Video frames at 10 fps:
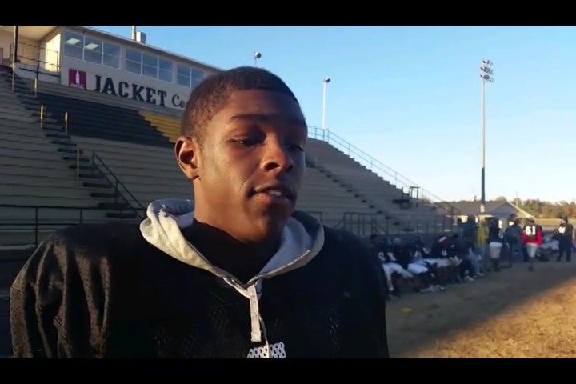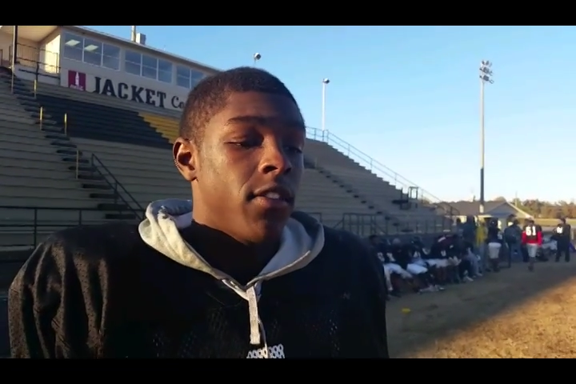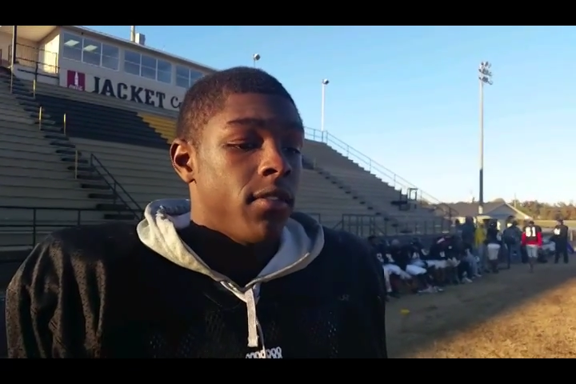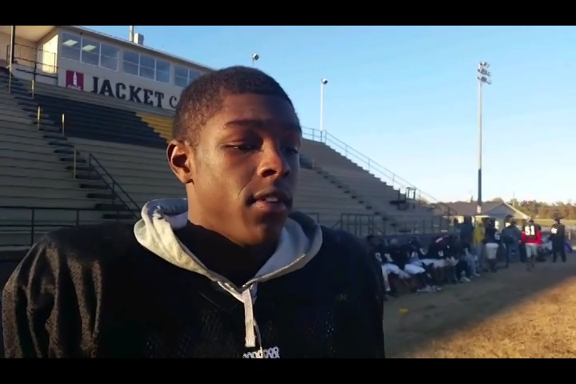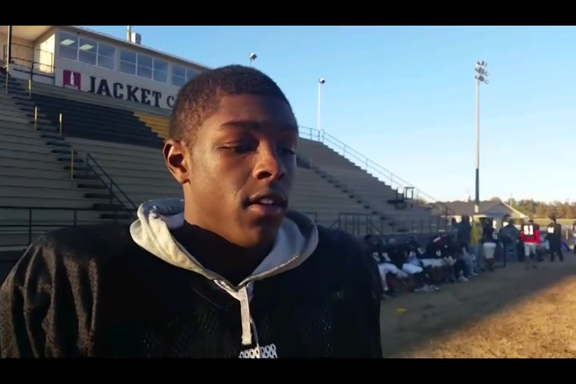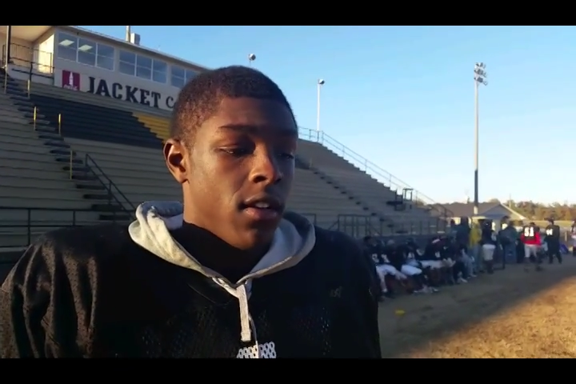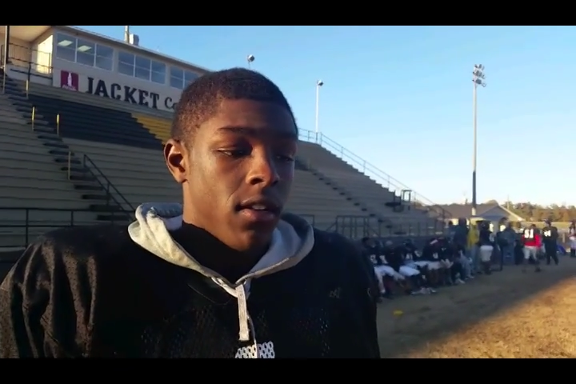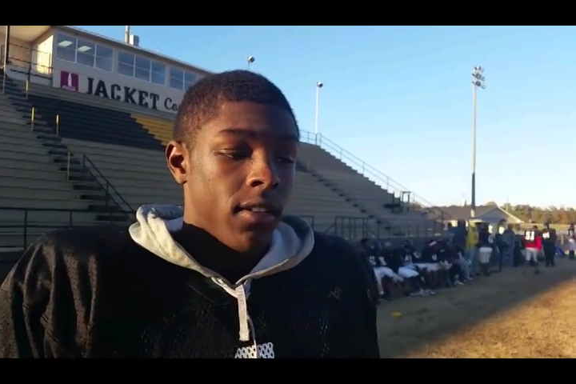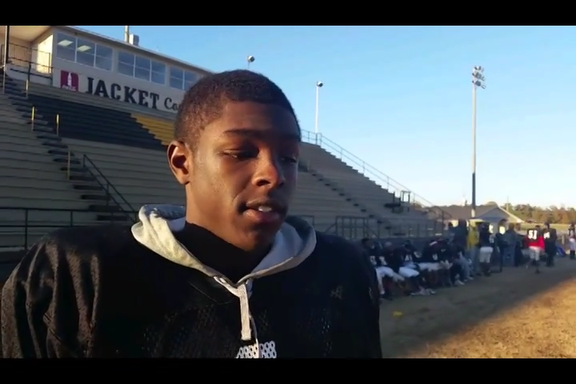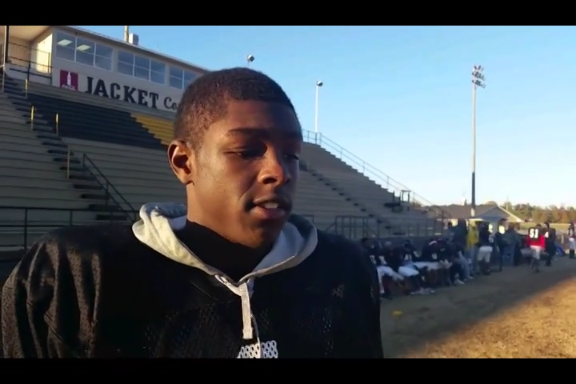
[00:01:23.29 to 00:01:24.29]
effort.
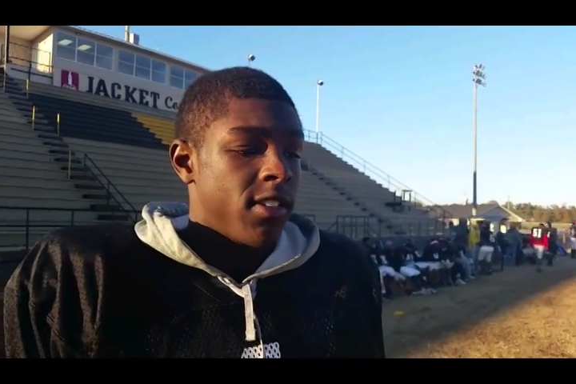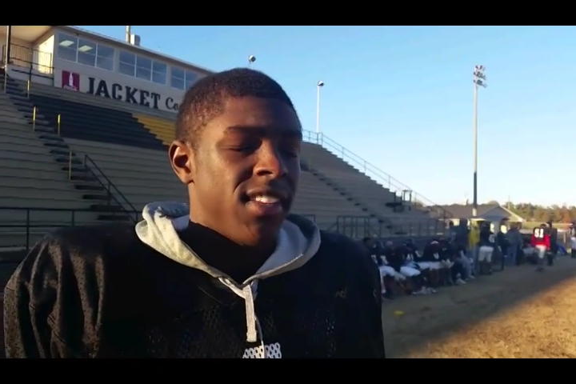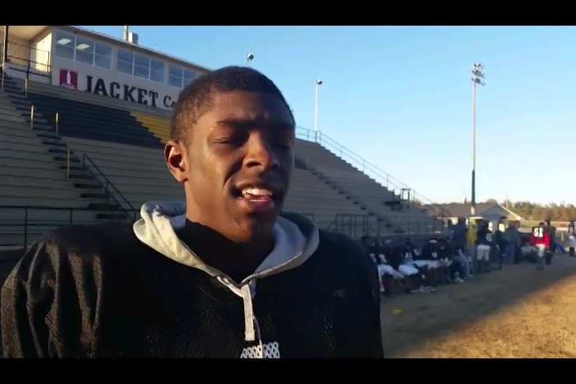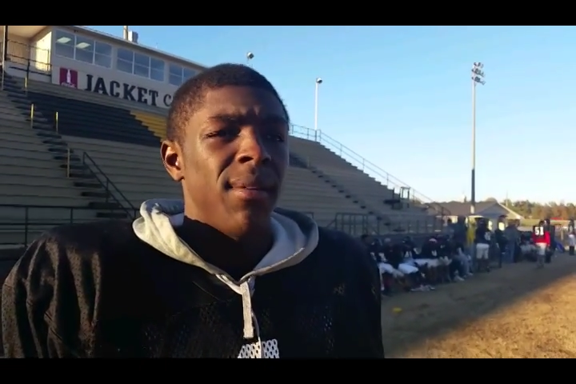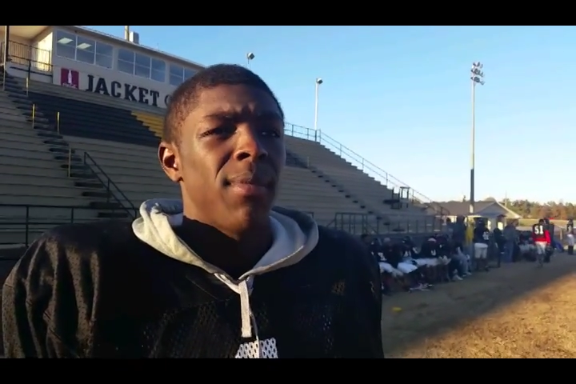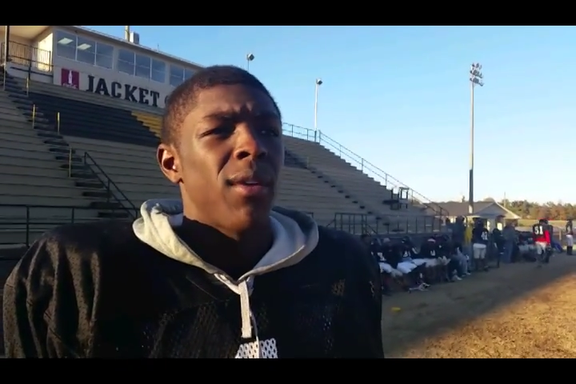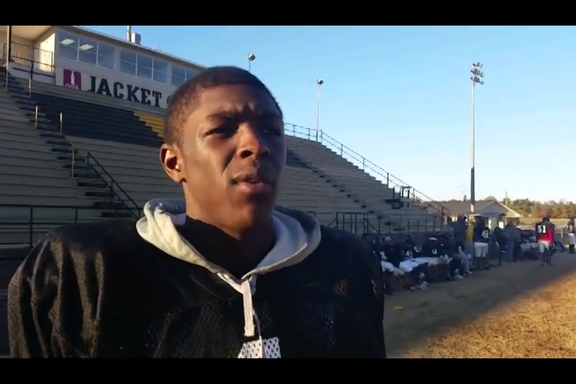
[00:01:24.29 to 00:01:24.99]
This is a team